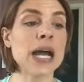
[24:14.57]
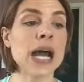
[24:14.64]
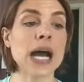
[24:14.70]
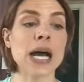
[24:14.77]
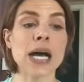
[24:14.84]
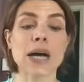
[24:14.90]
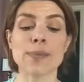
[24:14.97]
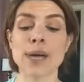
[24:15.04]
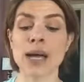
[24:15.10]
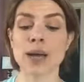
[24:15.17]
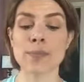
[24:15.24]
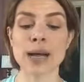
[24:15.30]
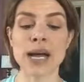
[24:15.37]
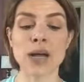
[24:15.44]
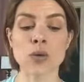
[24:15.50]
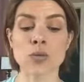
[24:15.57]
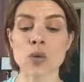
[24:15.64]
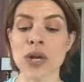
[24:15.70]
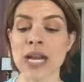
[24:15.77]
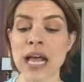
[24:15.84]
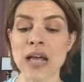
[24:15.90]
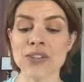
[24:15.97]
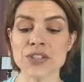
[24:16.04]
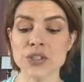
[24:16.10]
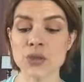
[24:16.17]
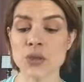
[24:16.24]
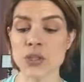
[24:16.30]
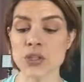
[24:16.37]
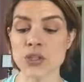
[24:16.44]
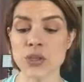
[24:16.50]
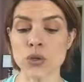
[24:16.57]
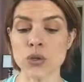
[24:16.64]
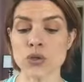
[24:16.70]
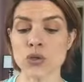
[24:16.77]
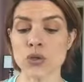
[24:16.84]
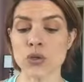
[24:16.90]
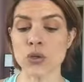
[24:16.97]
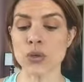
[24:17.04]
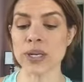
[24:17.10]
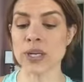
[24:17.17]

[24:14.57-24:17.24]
about what else you can do to